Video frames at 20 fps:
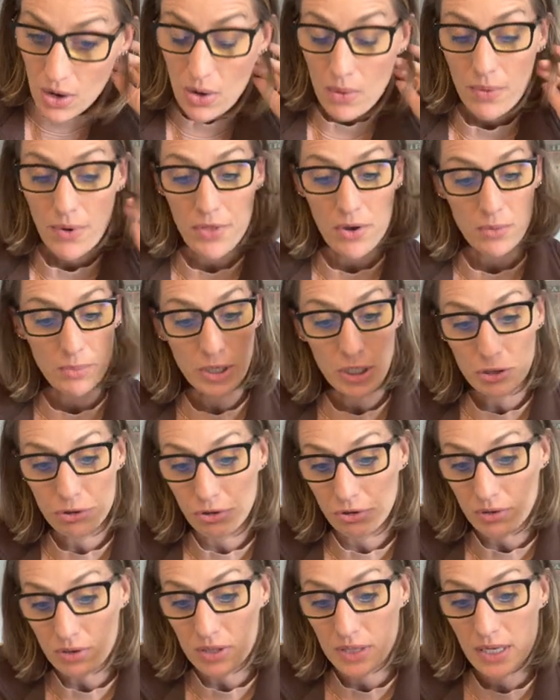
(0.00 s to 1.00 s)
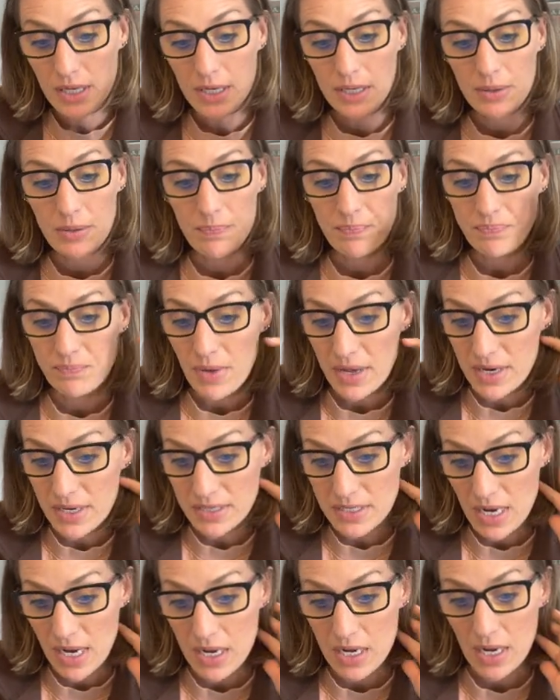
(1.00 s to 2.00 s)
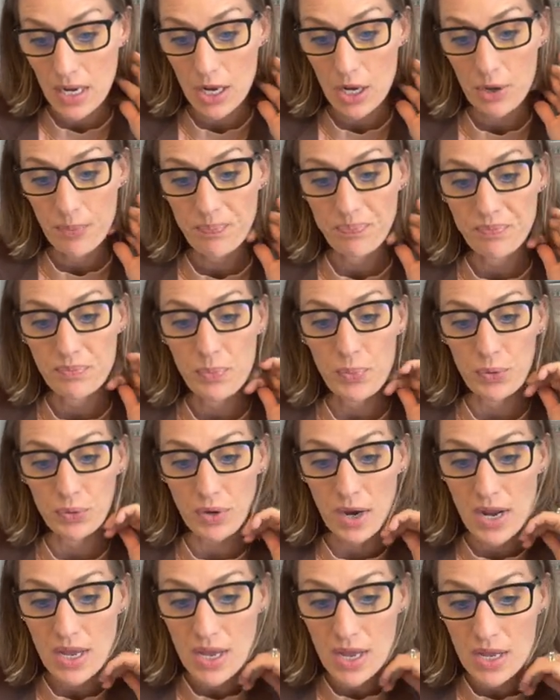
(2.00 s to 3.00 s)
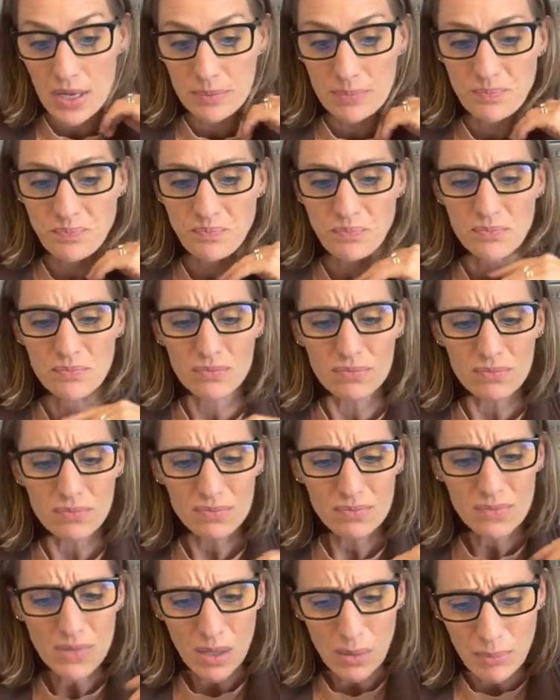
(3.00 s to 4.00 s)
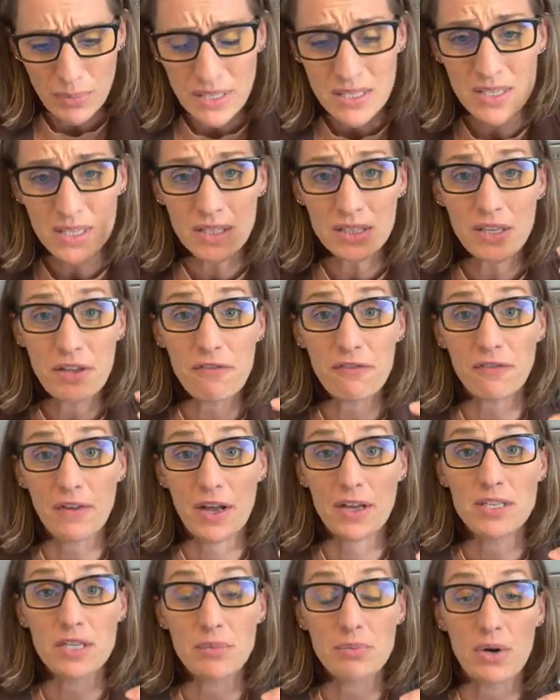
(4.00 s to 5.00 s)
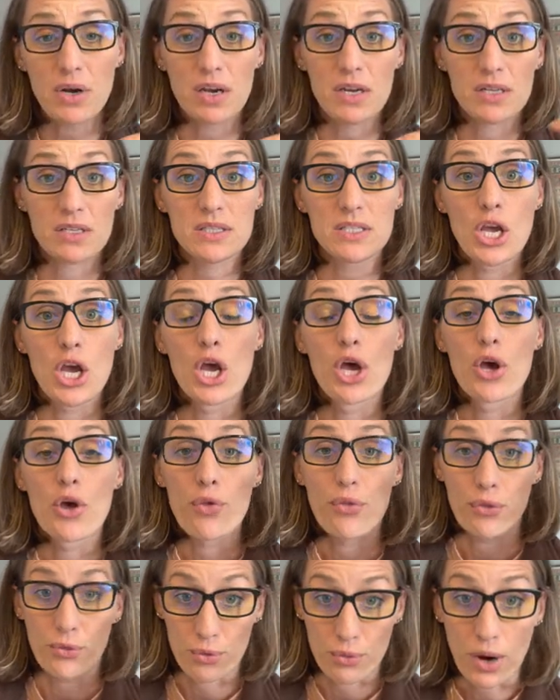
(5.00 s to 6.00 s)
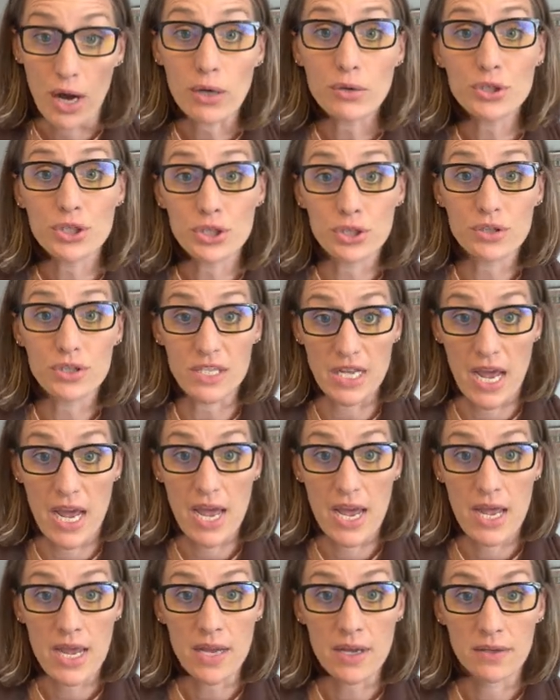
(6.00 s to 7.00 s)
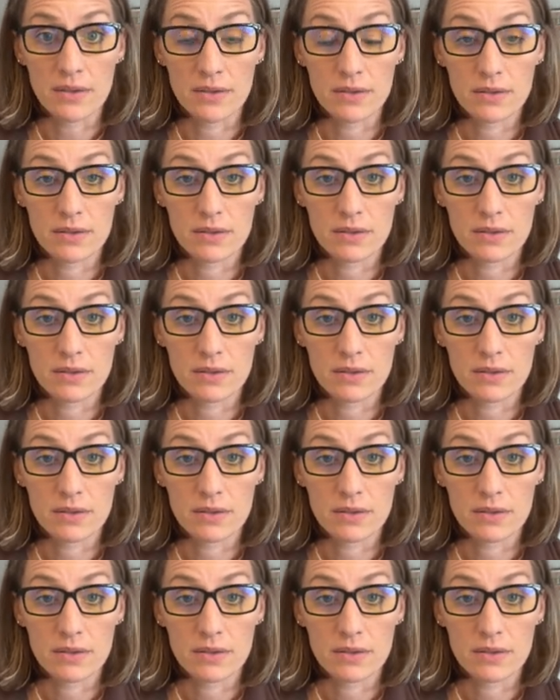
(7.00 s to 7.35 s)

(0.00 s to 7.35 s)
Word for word: whether it be journaling, meditating, praying, basically finding pause throughout your day,